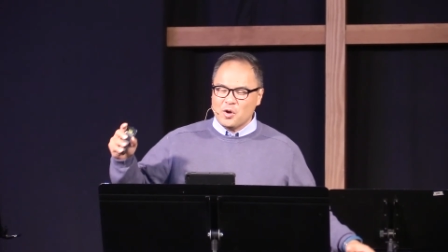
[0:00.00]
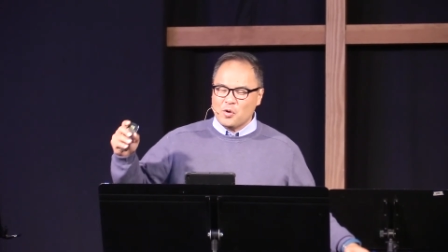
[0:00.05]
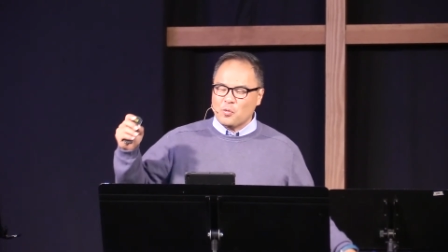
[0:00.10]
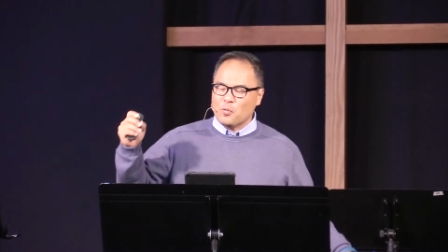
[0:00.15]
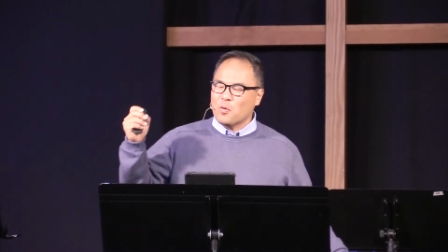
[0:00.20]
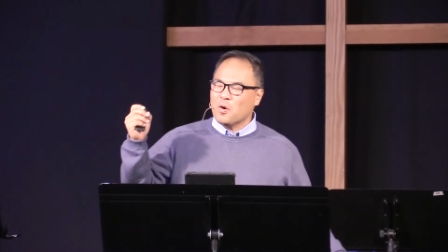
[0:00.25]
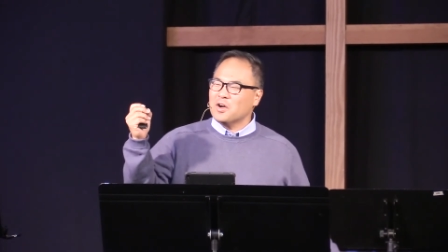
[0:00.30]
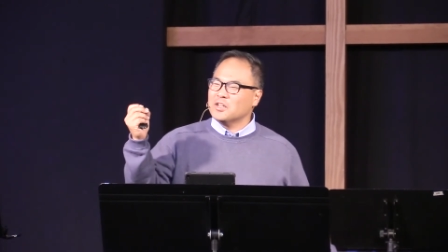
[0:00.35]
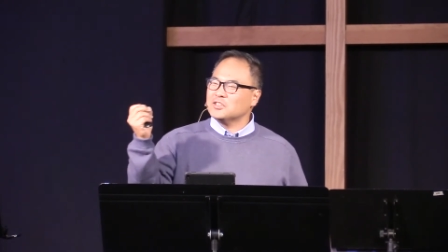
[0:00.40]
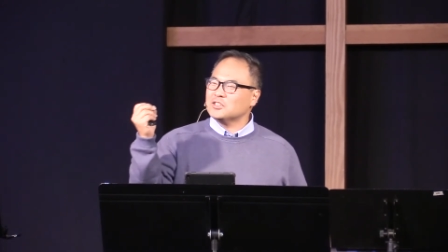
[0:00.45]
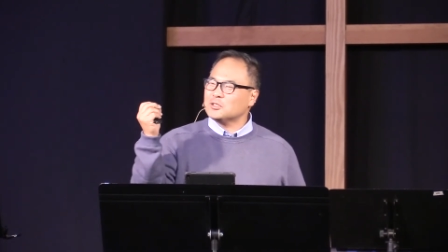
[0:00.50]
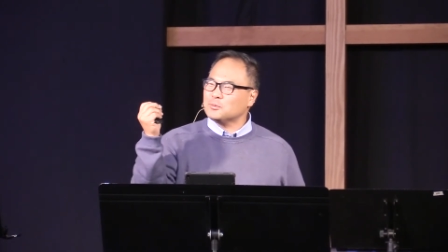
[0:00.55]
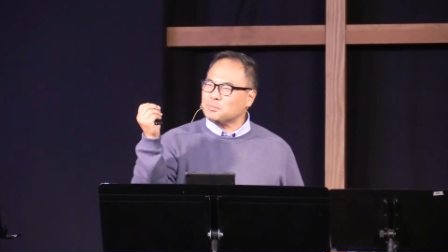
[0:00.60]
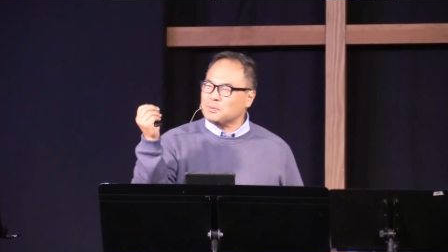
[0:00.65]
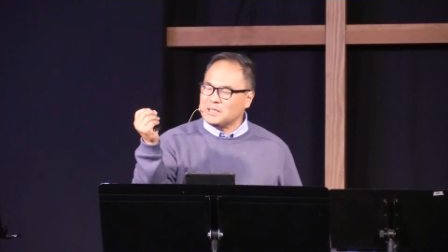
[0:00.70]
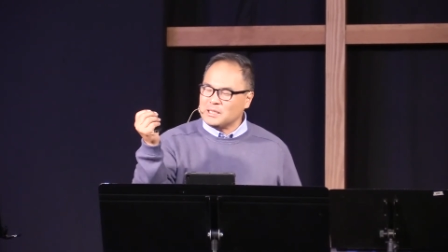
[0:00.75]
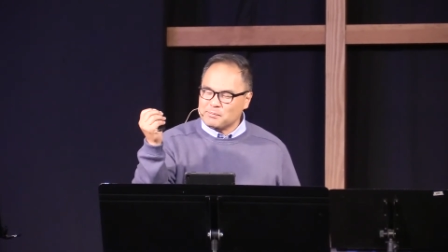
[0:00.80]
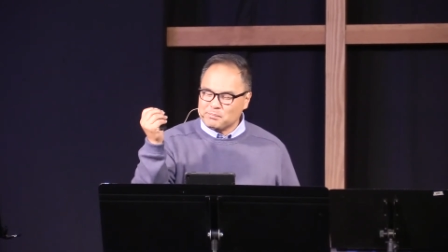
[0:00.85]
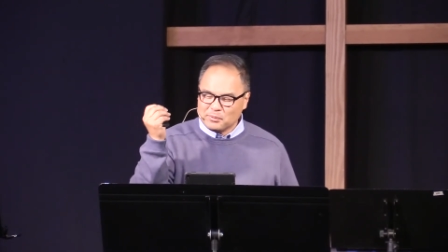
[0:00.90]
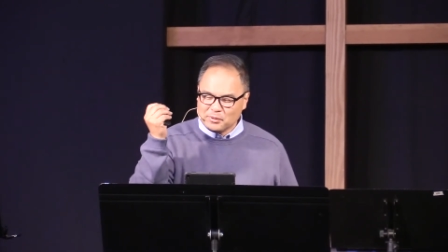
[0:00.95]
once
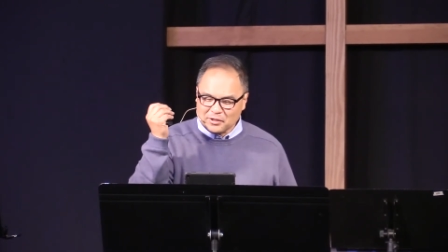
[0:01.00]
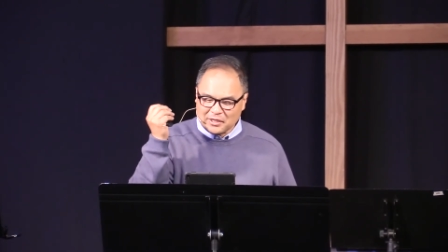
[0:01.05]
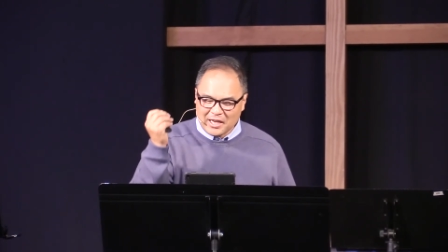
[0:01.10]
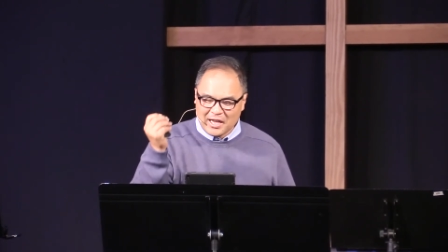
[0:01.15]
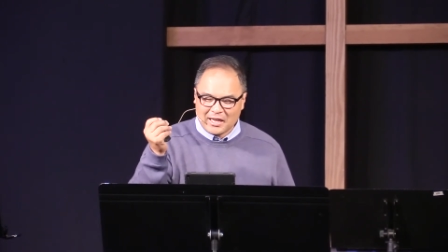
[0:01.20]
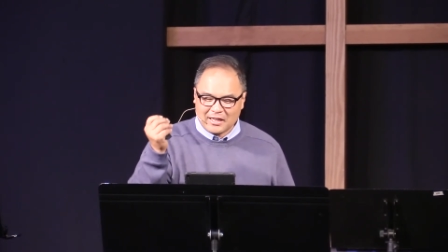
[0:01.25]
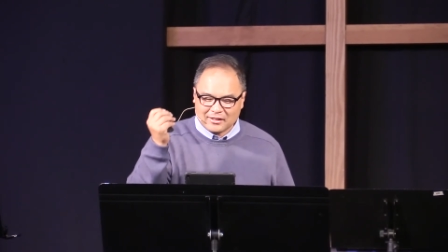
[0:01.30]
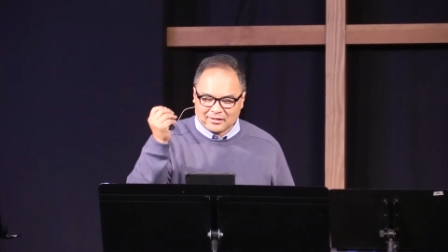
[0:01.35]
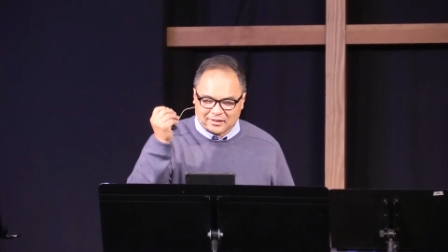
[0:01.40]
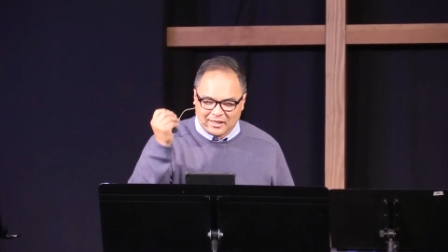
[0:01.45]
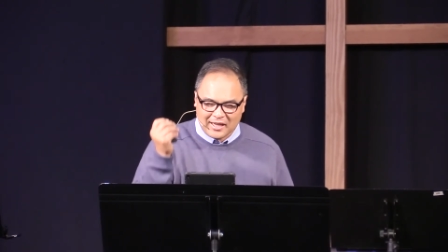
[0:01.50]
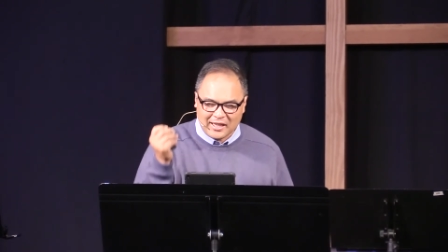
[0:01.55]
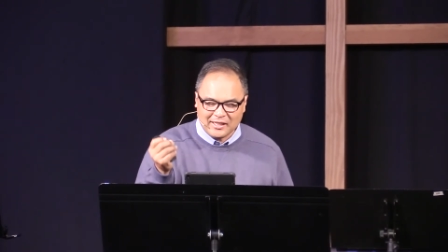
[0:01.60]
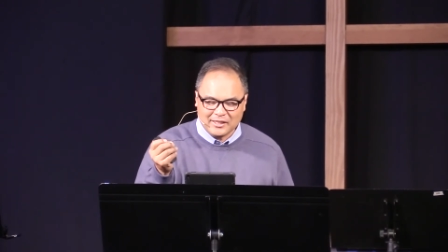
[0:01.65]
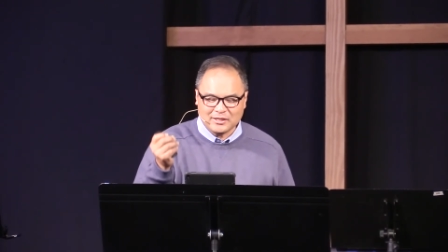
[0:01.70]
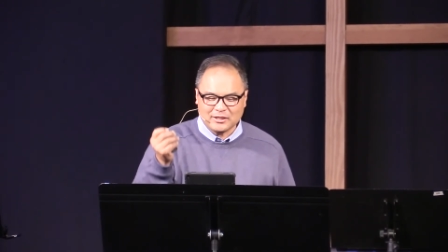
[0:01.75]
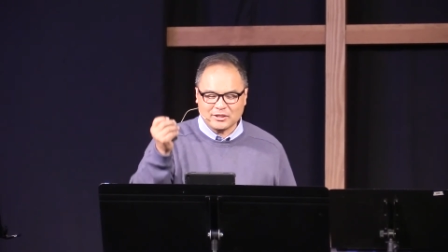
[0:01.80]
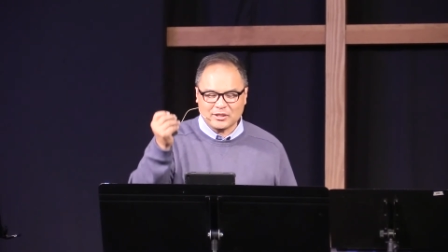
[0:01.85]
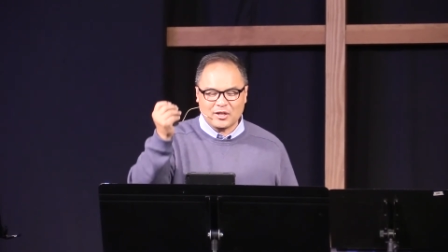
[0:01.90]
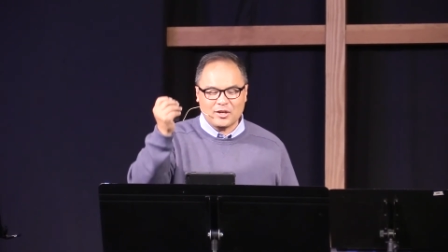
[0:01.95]
people get a
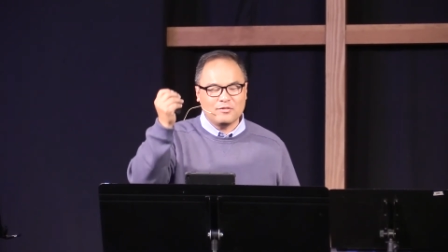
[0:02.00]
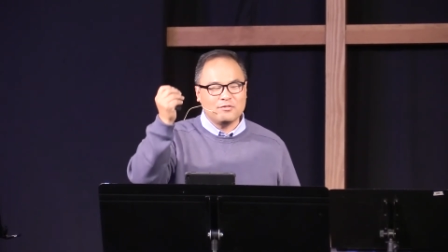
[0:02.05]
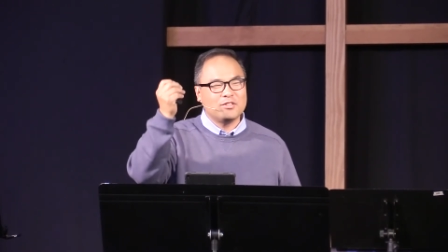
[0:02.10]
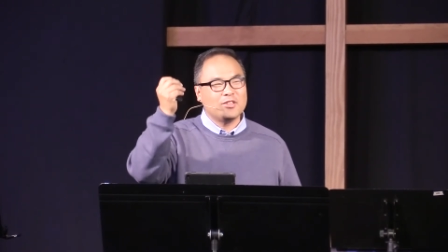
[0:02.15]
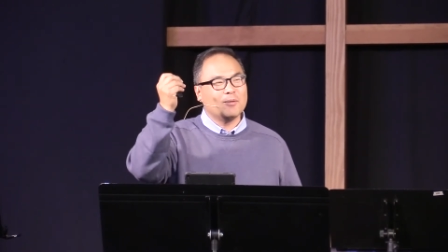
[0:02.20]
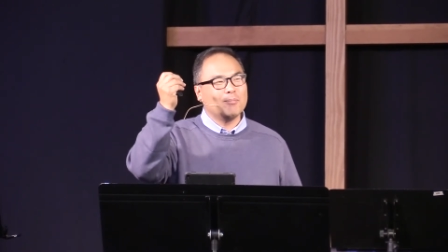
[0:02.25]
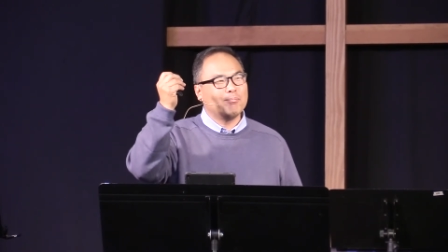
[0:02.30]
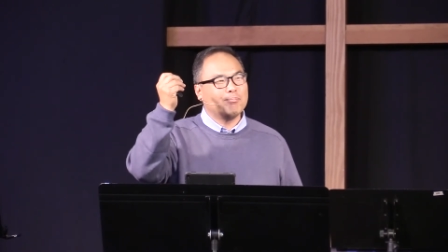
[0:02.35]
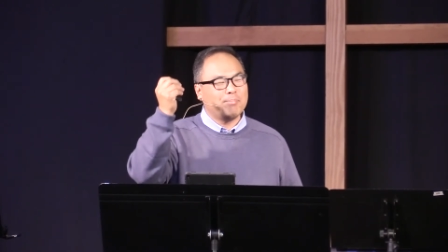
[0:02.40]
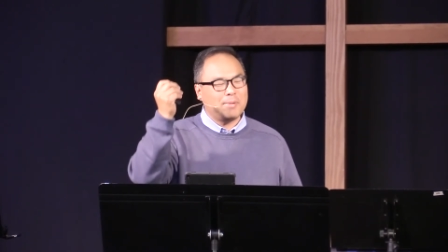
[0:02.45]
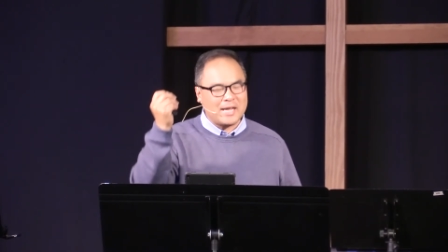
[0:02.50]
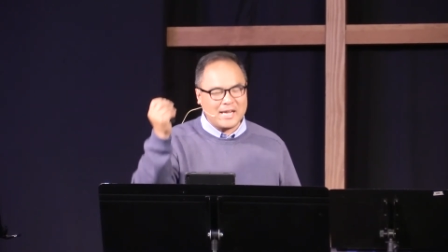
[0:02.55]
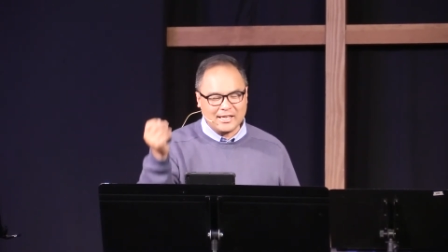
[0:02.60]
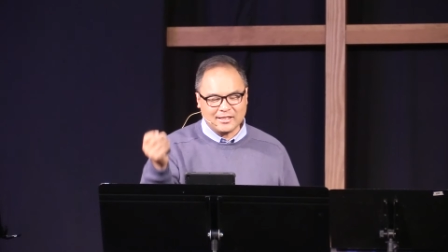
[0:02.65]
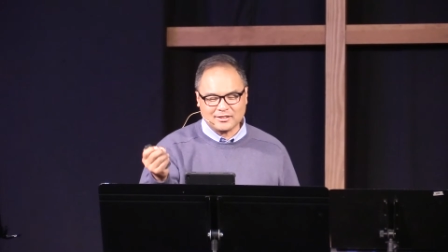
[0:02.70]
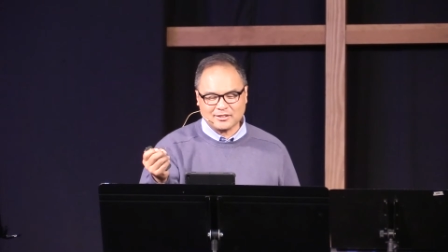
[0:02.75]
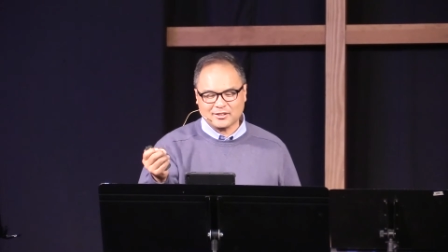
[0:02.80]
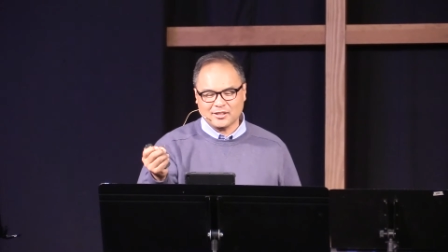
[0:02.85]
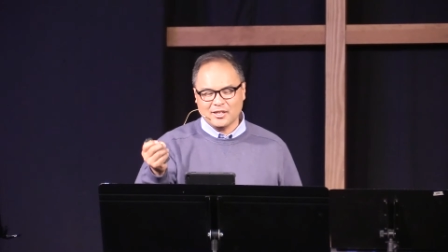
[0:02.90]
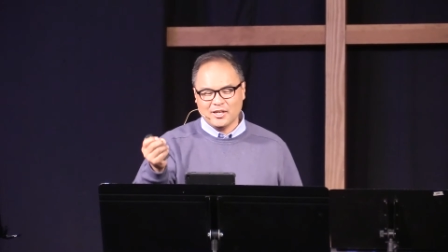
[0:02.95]
taste of the
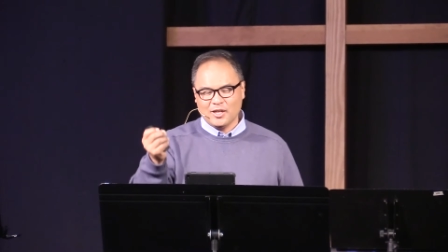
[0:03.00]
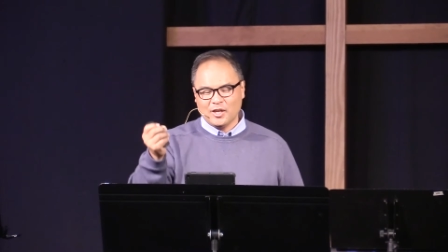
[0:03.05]
bait,